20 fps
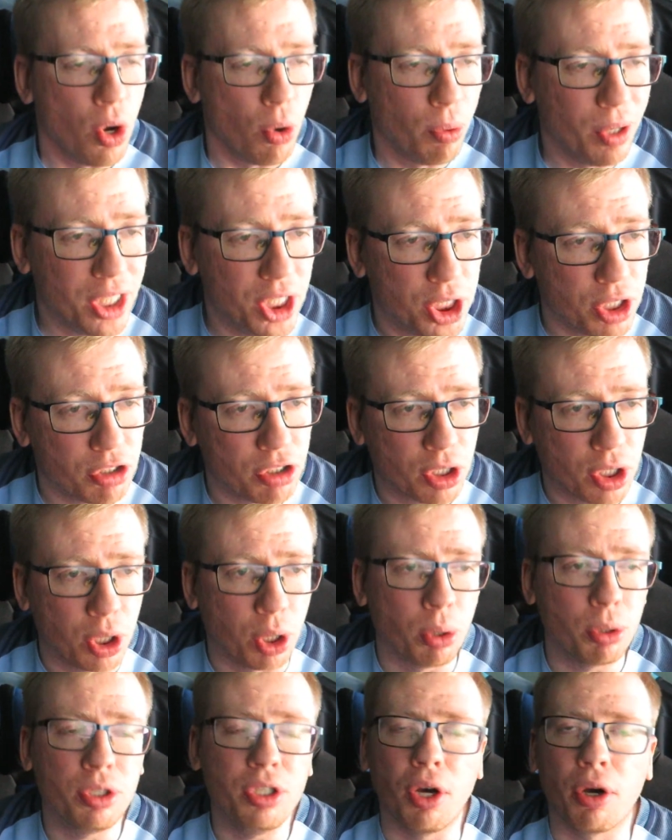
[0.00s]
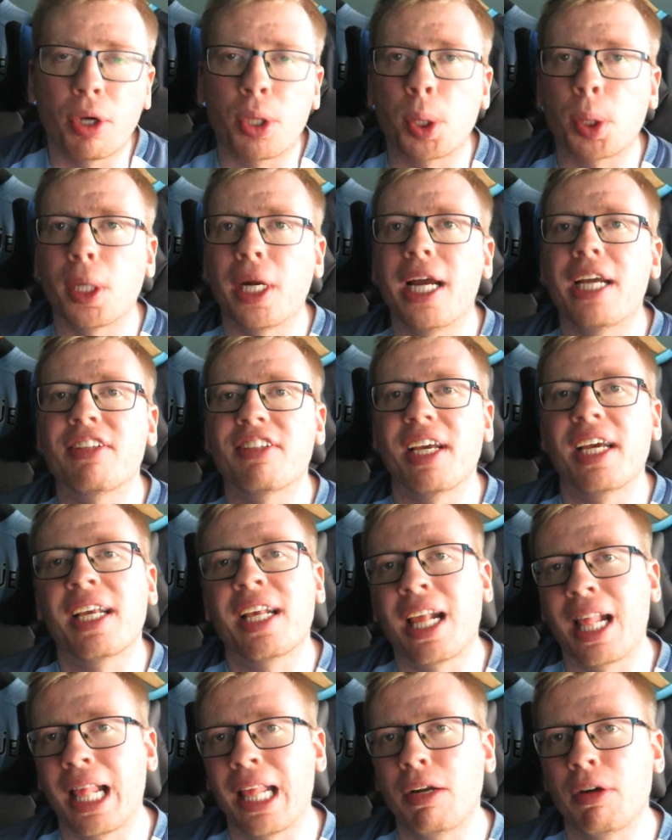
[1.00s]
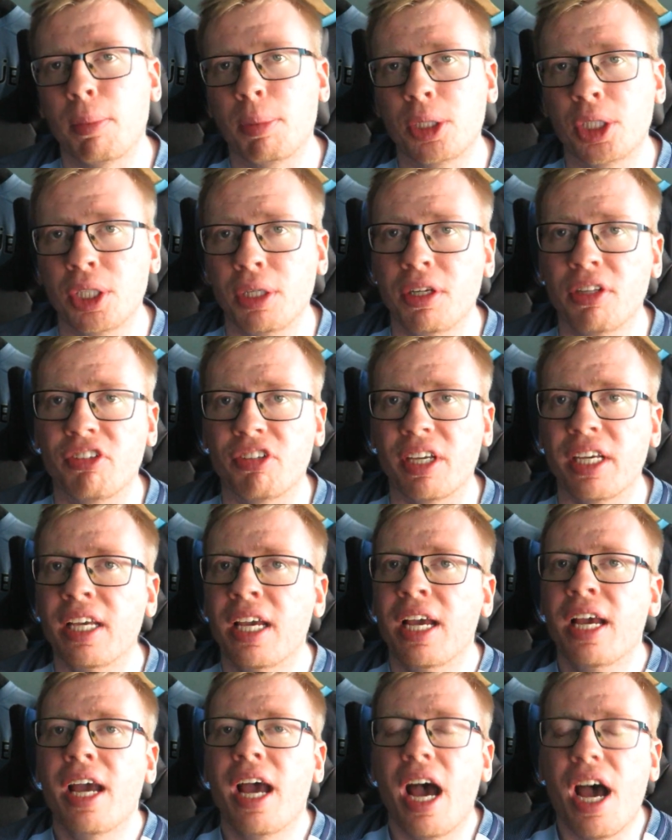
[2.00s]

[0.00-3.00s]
we just could not create a clear opportunity.